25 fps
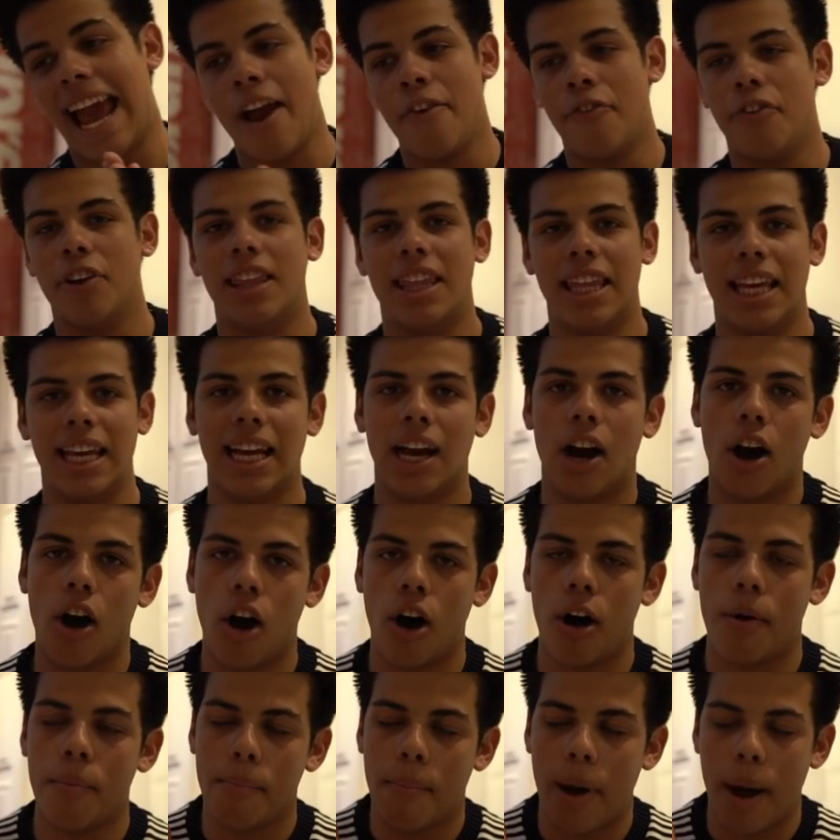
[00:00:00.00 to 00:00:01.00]
everything
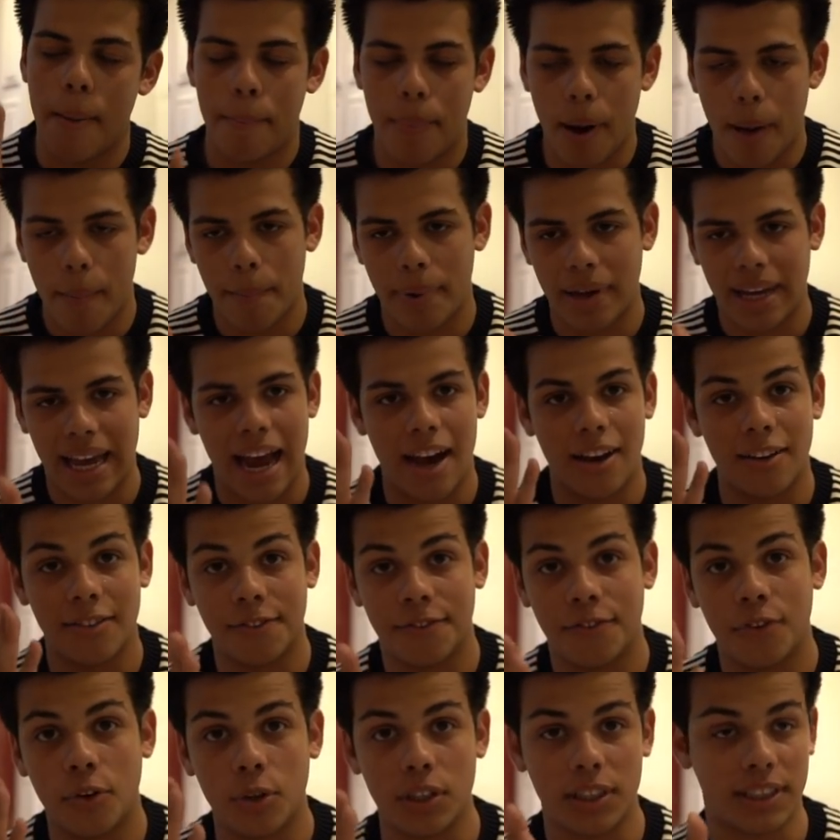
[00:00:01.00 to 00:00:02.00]
on my Bump account
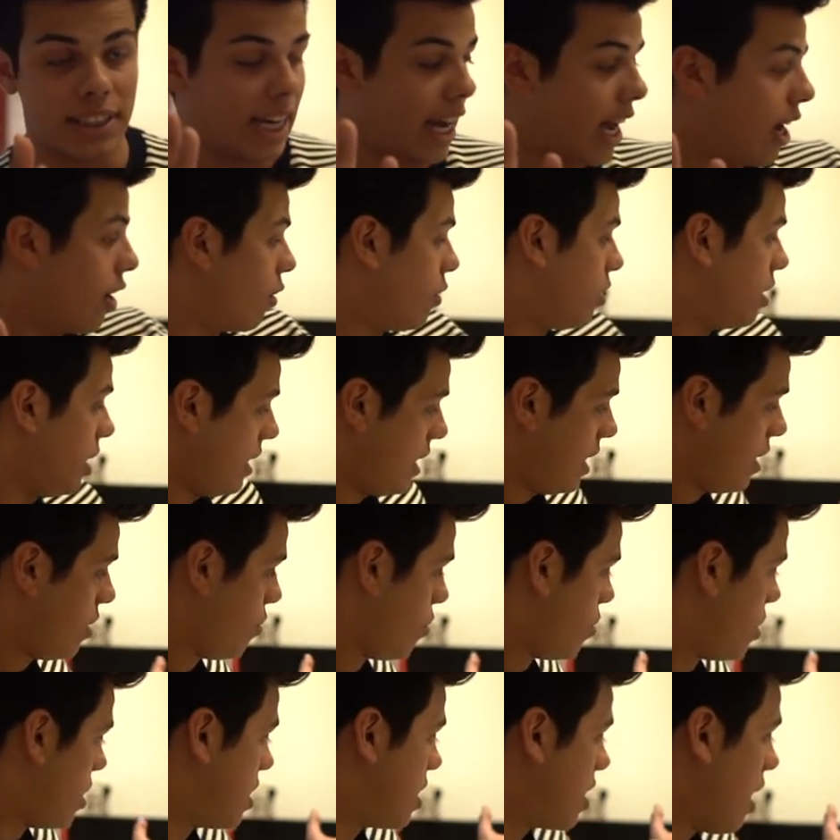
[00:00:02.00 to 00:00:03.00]
for sale. This is
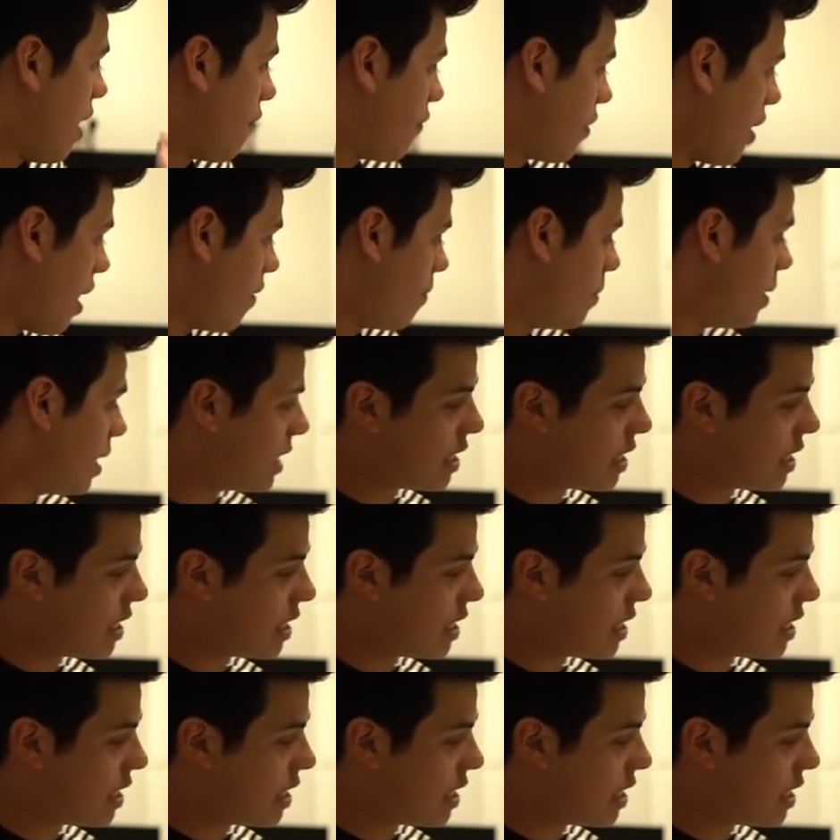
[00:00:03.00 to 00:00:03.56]
all the stuff that I'm